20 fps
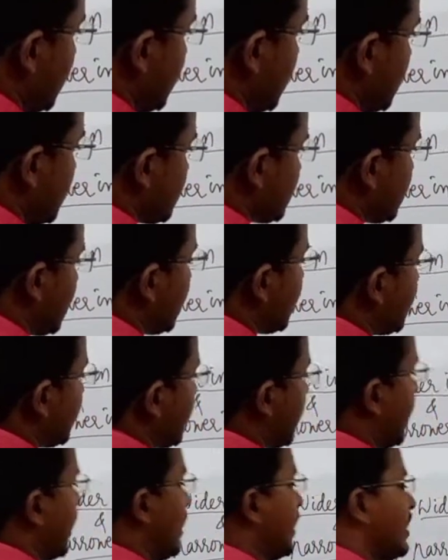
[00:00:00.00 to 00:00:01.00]
Central
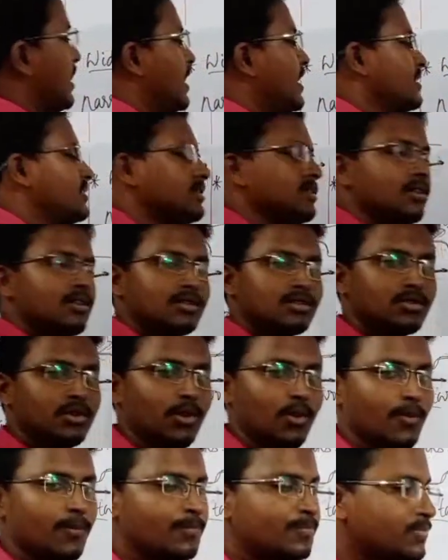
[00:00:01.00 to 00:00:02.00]
Highlands.
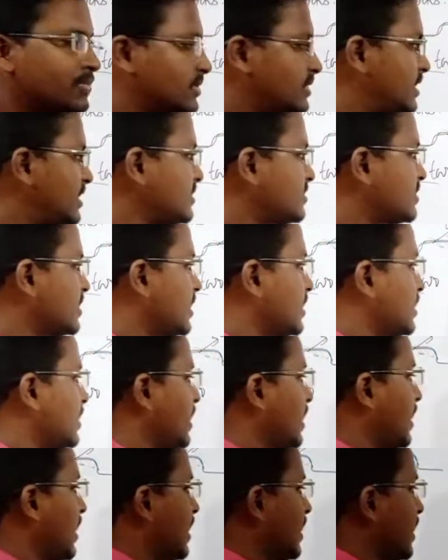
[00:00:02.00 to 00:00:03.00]
So this Central
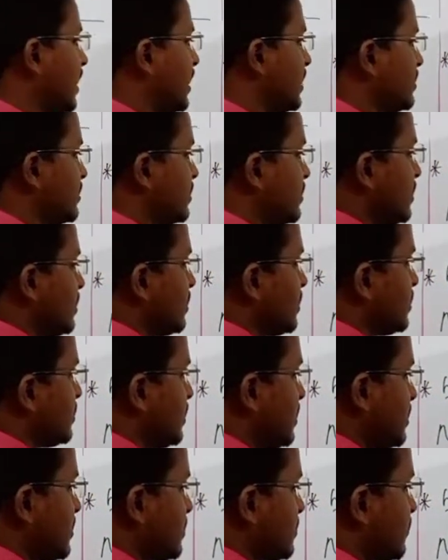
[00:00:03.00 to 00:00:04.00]
Highlands,
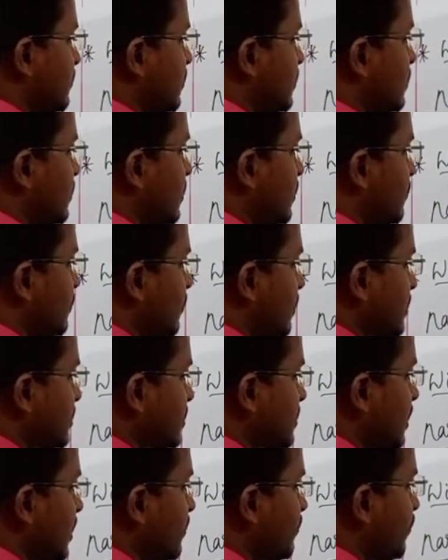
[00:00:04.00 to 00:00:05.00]
this
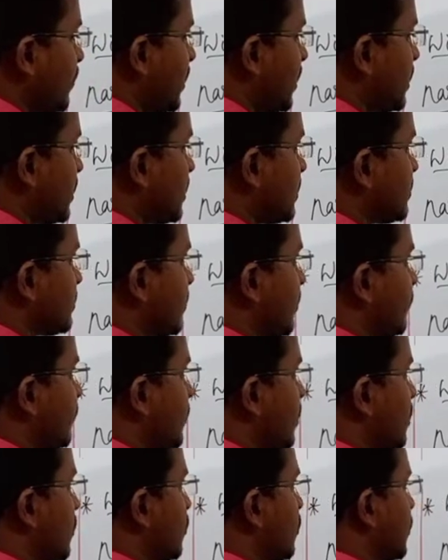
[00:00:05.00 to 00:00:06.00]
western part is
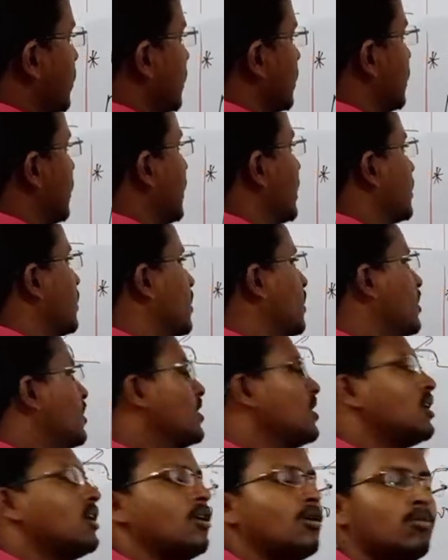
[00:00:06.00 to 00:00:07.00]
somewhat looking like a
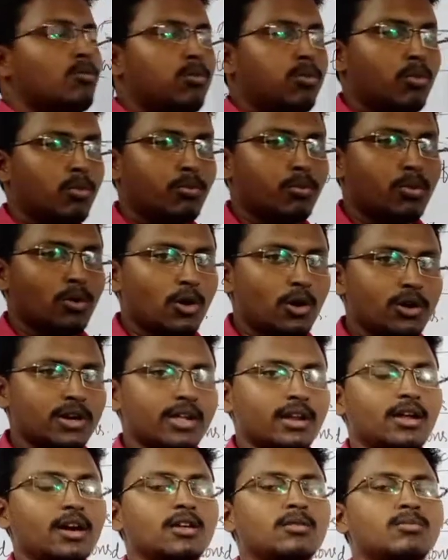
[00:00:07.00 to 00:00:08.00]
broader
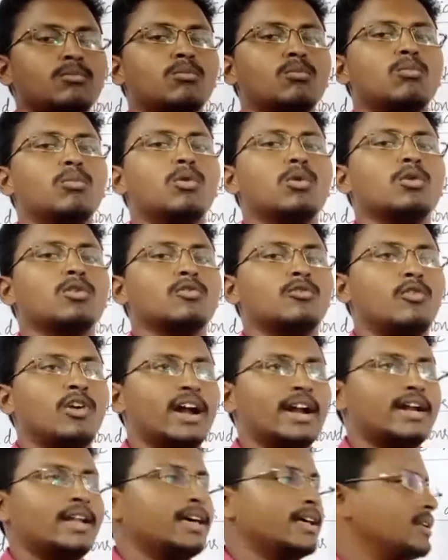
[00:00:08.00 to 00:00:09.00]
or more
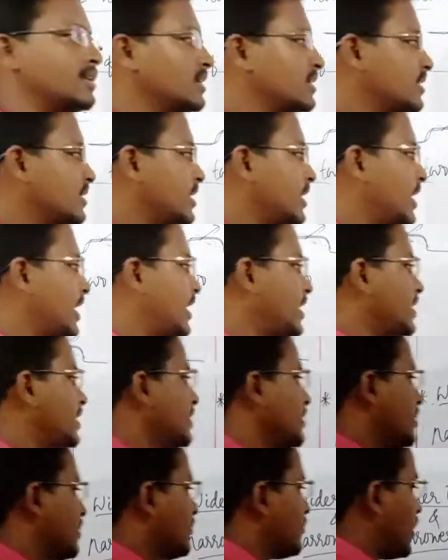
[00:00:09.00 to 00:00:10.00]
wider, and
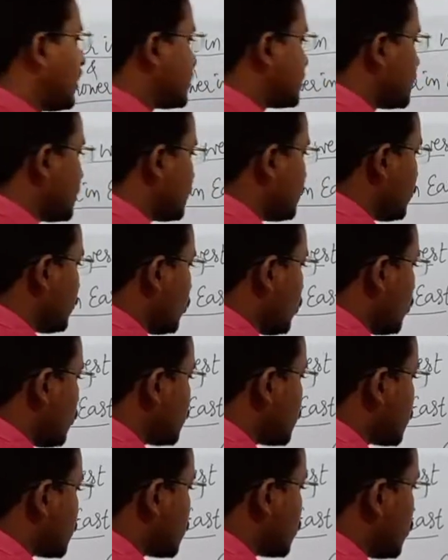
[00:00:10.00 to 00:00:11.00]
as it moves
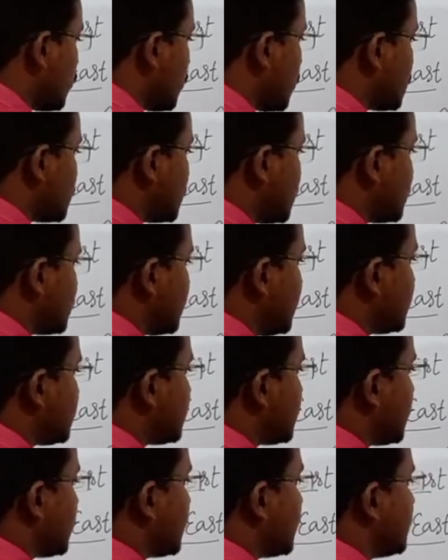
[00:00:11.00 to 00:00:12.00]
towards this
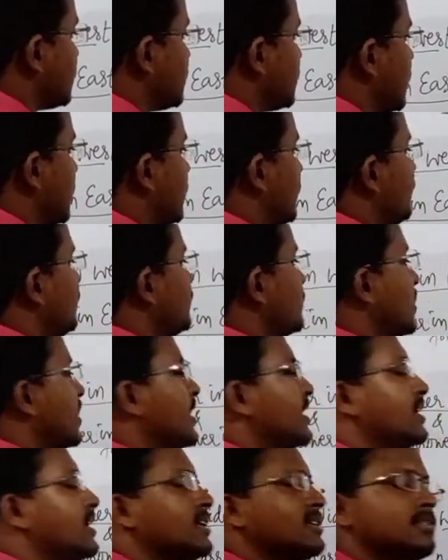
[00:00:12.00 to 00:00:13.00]
eastern region,
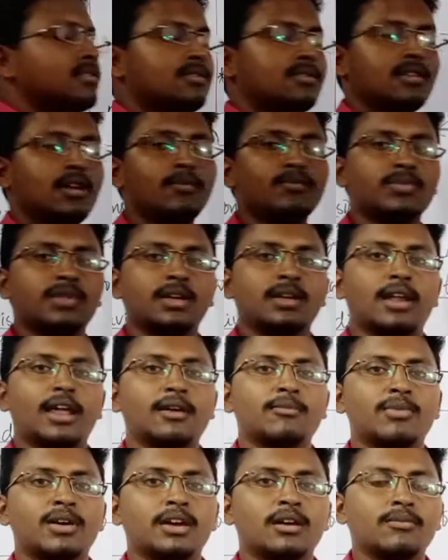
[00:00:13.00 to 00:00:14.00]
it is something like
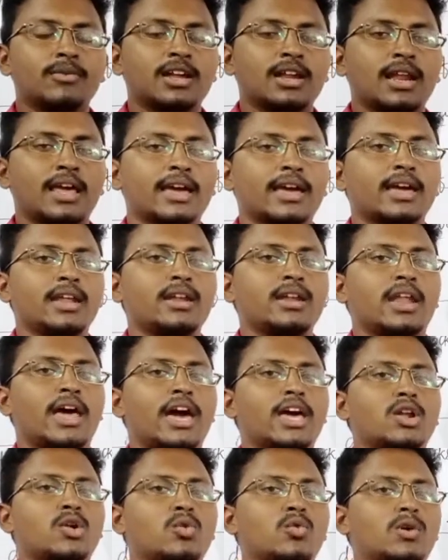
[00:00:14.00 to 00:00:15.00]
becoming like a
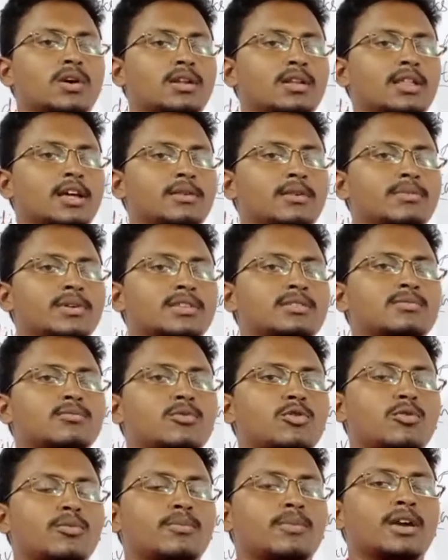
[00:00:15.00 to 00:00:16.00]
narrower. That means
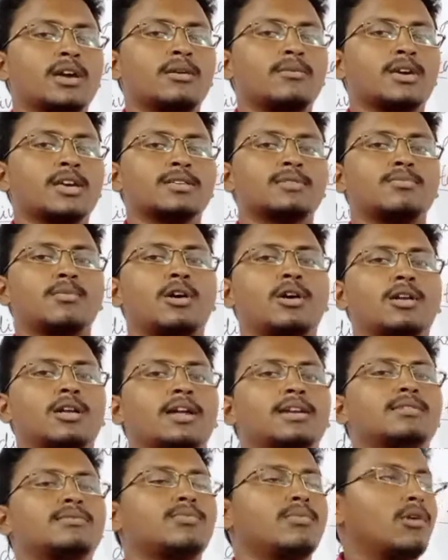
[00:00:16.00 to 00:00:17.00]
becoming small and
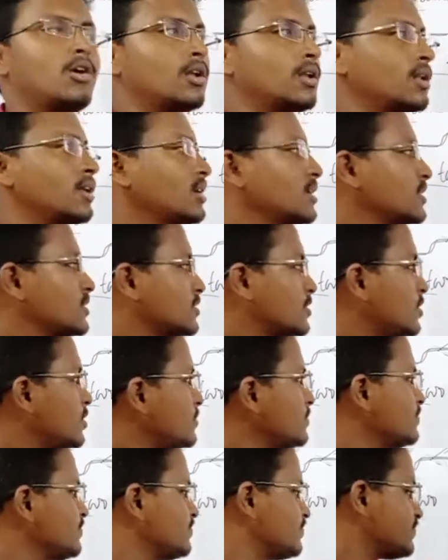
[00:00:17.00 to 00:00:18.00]
small. So